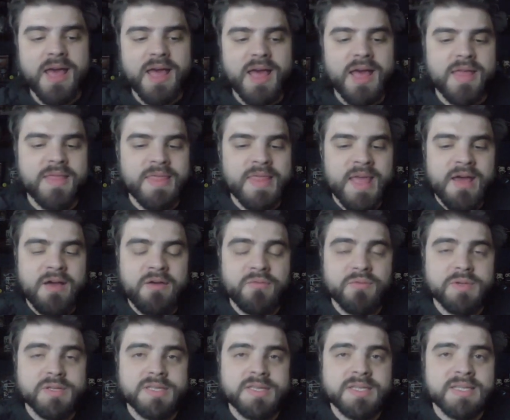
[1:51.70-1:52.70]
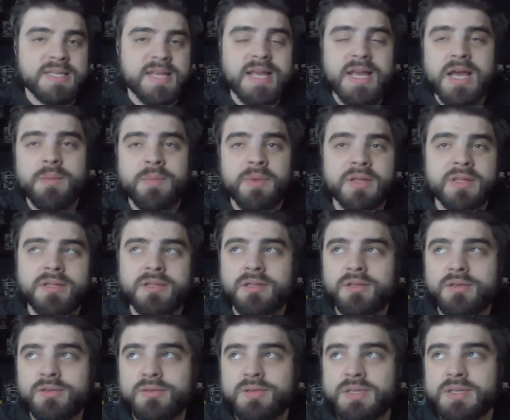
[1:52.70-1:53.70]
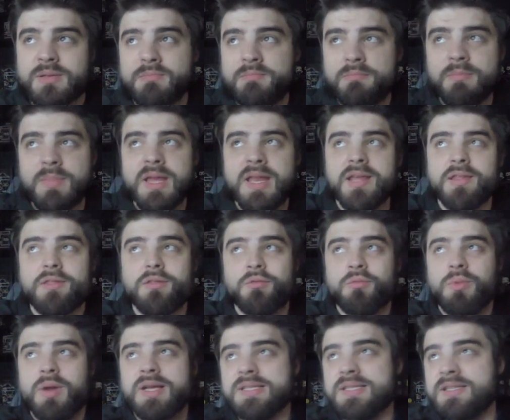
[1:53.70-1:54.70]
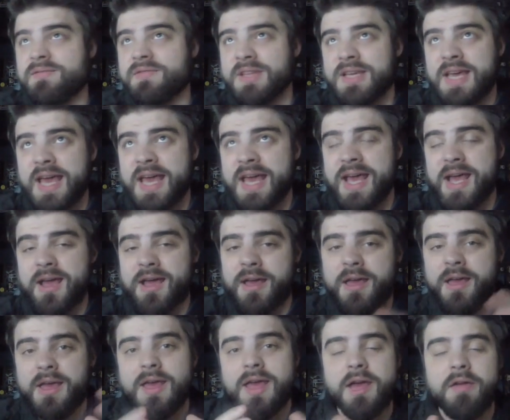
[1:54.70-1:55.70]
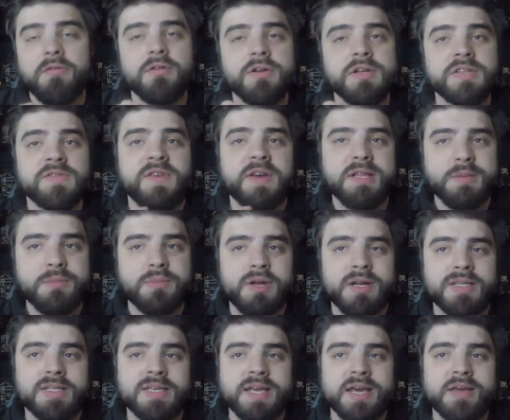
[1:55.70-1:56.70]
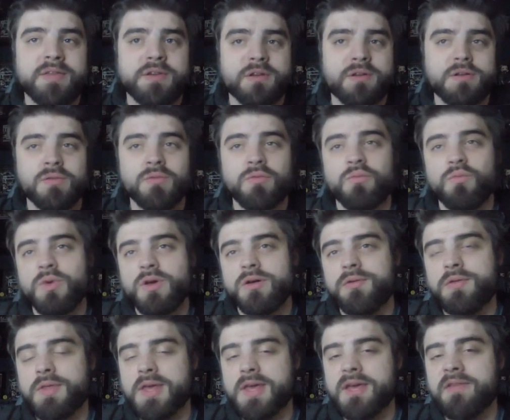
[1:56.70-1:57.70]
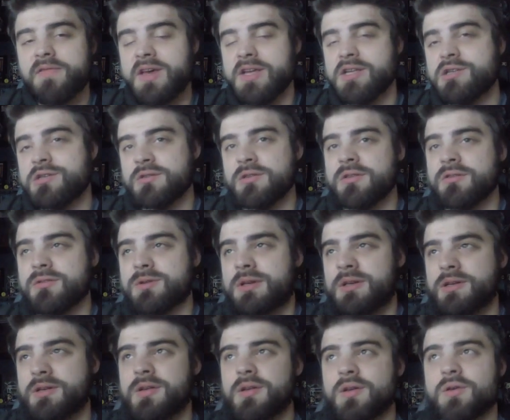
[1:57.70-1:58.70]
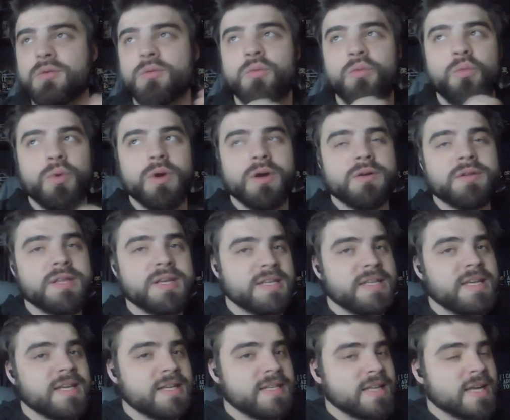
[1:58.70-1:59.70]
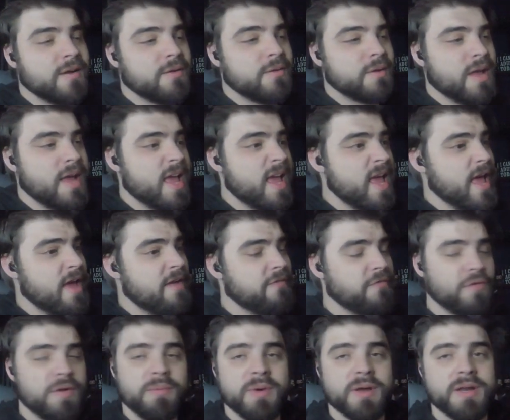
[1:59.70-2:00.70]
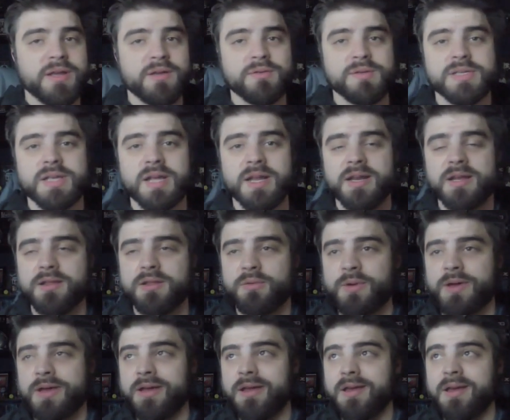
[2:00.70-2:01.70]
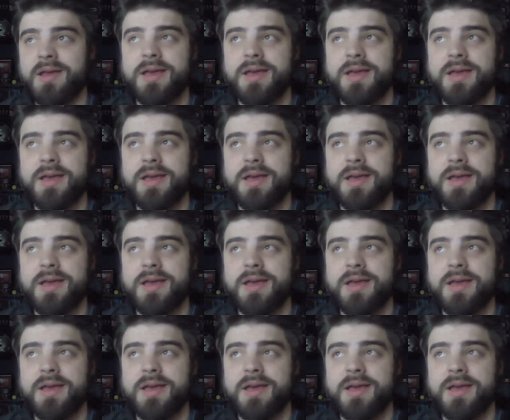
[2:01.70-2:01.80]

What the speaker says: And now with Sam on the loose, meeting the rest of the gang, everyone is finally brought together. Will they avenge Luke? Will they take down everybody who's standing in the way?